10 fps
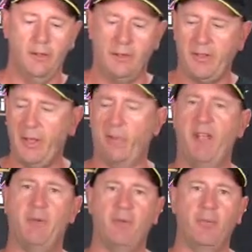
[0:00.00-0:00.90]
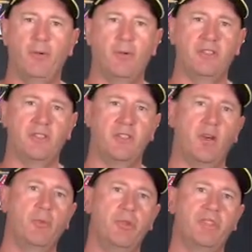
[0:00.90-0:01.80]
This kit we have before us is a
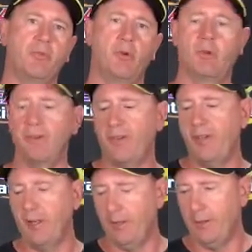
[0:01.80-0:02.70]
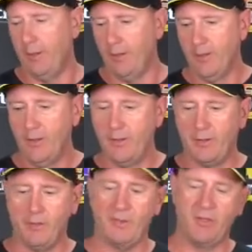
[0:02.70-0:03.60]
Hobbyist modeller's kit.
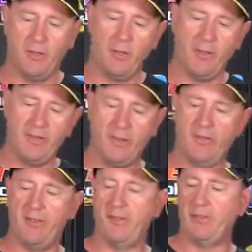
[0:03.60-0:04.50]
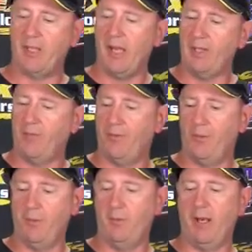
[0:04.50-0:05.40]
So it's designed as it states
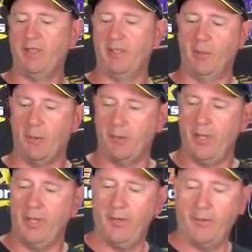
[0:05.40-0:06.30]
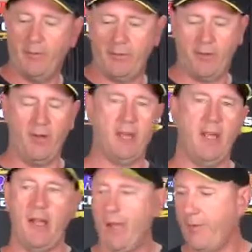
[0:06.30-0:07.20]
for plastic model kits, die
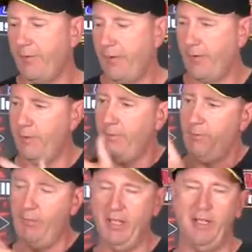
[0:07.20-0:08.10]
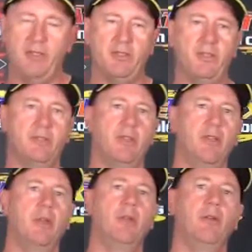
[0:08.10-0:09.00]
cast, miniatures.
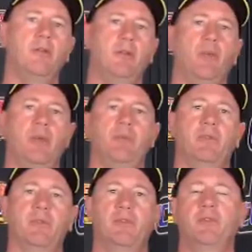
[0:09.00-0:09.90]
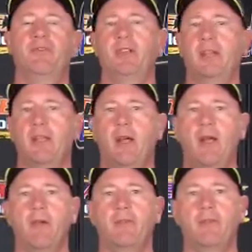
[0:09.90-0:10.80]
We've got people that do
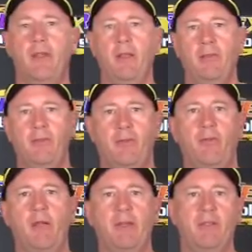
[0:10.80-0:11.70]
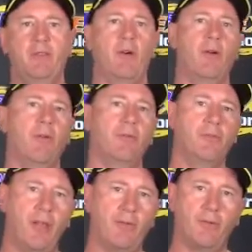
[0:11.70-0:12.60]
fingernails and ceramic
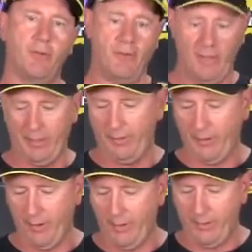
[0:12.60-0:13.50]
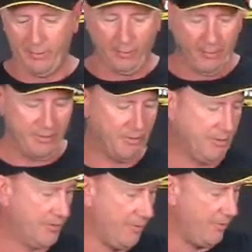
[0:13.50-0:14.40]
dolls, that sort of thing. So this is what it's
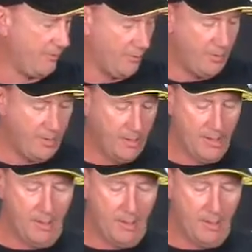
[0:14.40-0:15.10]
designed for.